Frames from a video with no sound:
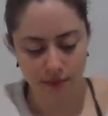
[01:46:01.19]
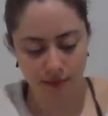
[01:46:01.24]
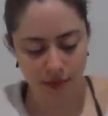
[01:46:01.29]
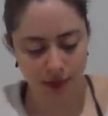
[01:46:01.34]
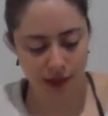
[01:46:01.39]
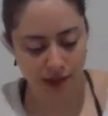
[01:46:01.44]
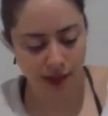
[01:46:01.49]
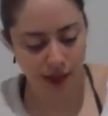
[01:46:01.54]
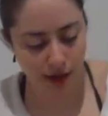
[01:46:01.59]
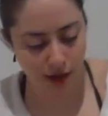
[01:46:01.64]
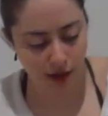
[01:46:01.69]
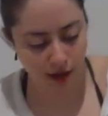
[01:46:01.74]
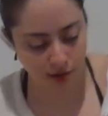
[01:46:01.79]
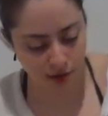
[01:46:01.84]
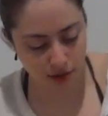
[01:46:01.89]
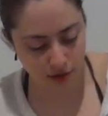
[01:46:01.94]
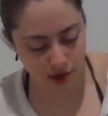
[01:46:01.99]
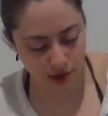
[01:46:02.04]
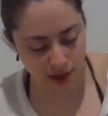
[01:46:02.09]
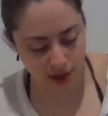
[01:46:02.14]
Because then
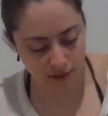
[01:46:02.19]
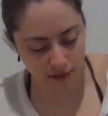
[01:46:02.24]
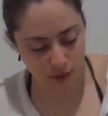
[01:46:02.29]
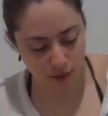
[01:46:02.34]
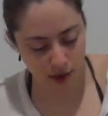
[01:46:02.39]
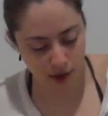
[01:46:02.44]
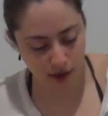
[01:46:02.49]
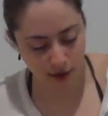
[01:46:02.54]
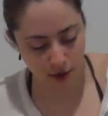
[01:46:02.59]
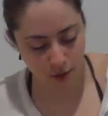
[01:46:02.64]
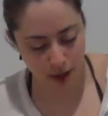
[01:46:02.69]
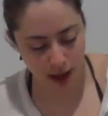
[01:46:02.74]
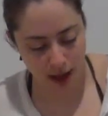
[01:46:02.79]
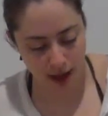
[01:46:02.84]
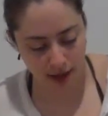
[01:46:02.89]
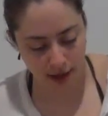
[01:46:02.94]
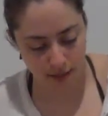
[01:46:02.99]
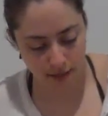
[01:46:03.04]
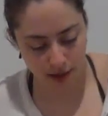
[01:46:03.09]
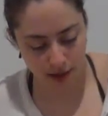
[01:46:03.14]
also like if I want to go
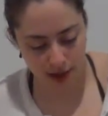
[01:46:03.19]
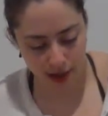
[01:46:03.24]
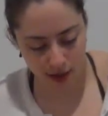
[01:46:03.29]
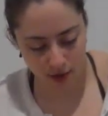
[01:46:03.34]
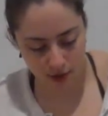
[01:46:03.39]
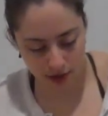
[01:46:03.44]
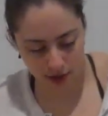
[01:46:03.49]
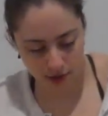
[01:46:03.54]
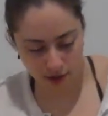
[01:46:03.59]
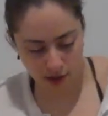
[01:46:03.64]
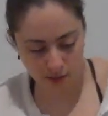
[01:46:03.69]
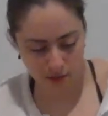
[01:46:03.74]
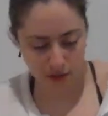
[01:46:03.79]
back and be like, okay, just